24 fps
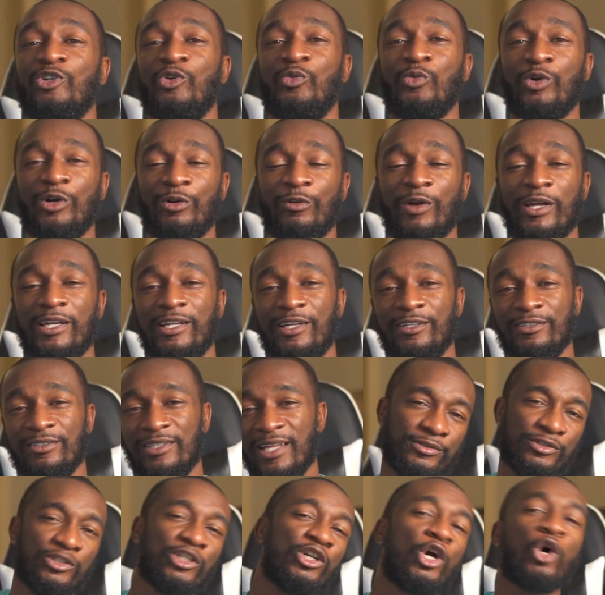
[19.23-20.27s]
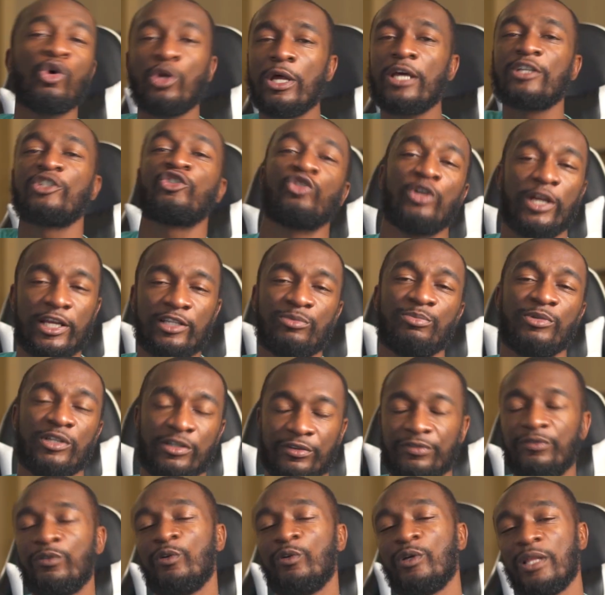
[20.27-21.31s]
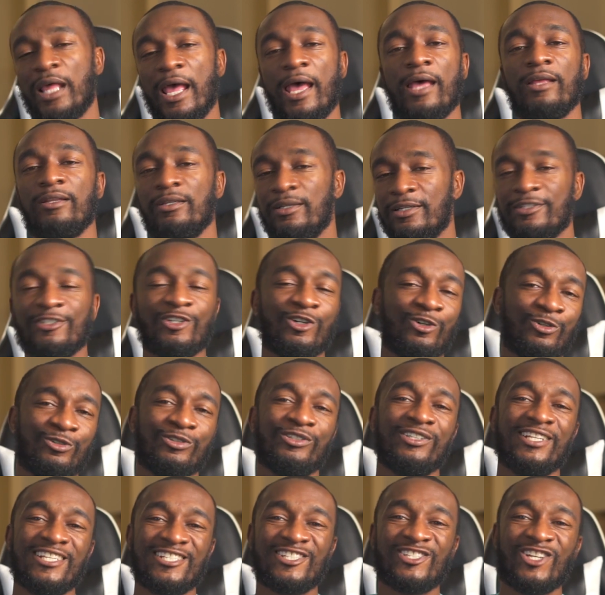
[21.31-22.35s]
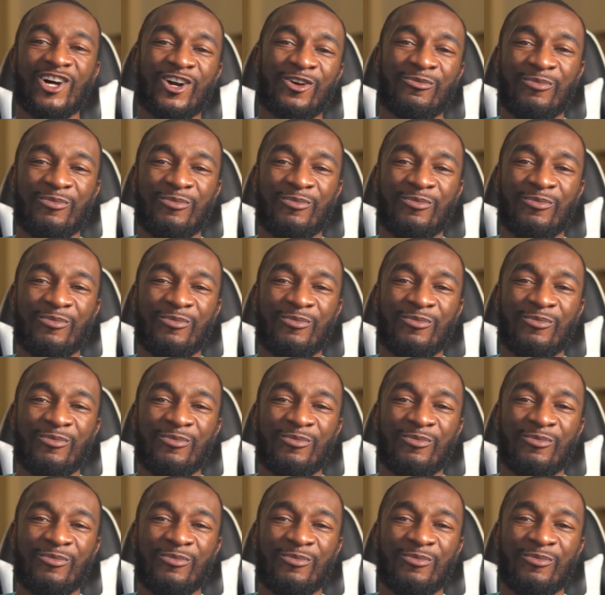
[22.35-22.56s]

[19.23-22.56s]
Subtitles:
don't work right now. The Godox transmitter for that. So let's talk